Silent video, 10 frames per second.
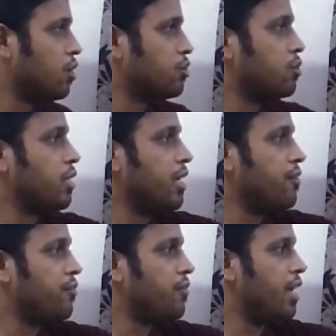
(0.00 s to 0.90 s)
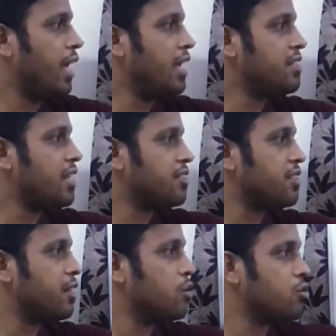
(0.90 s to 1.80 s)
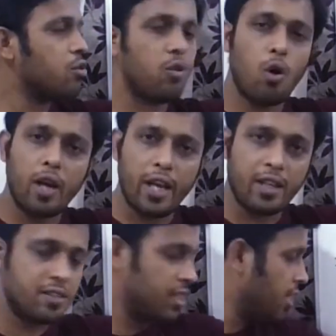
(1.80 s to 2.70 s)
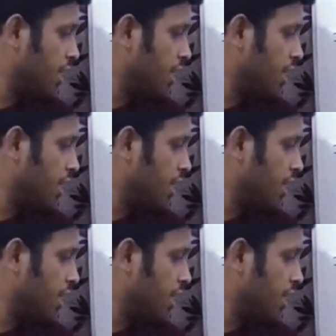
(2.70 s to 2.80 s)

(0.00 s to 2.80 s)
So if hx equals to log x,